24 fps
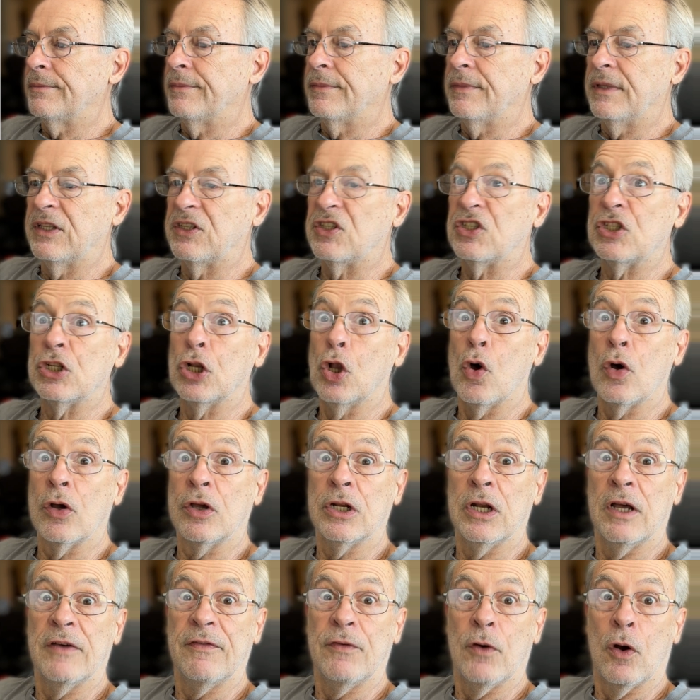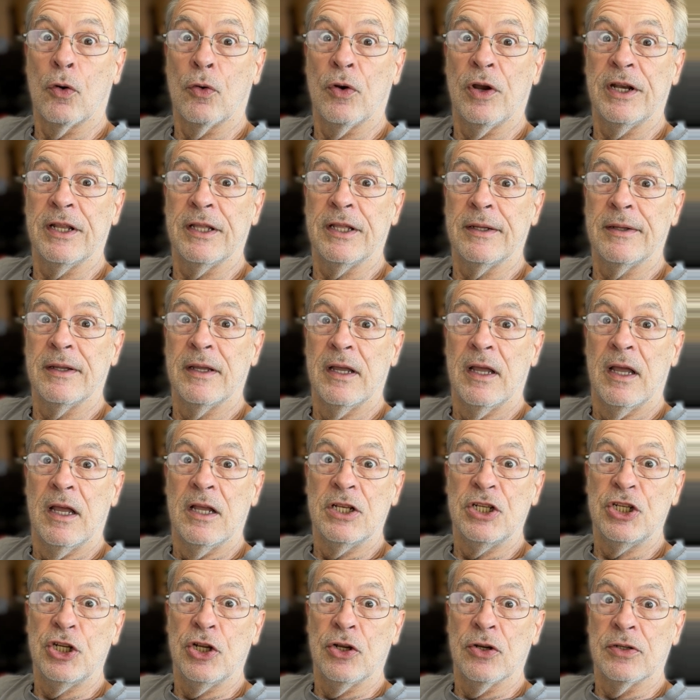this is long enough already.
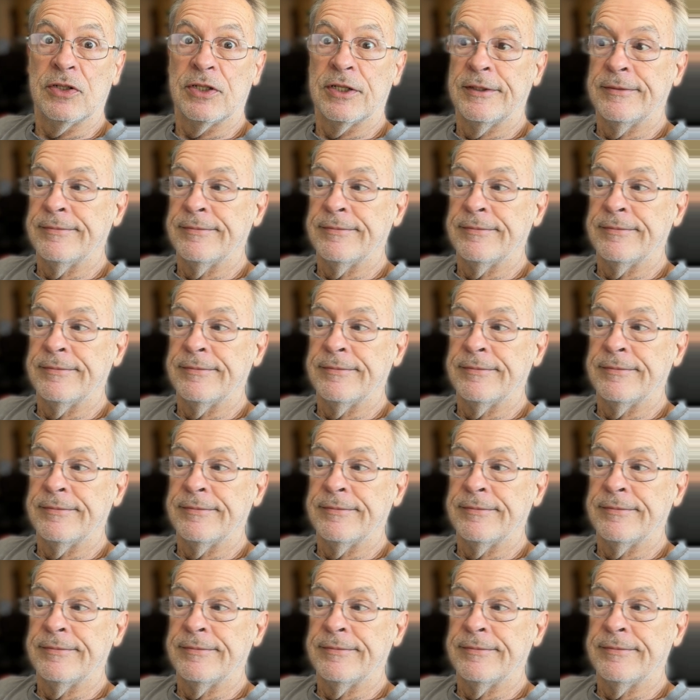Cheers.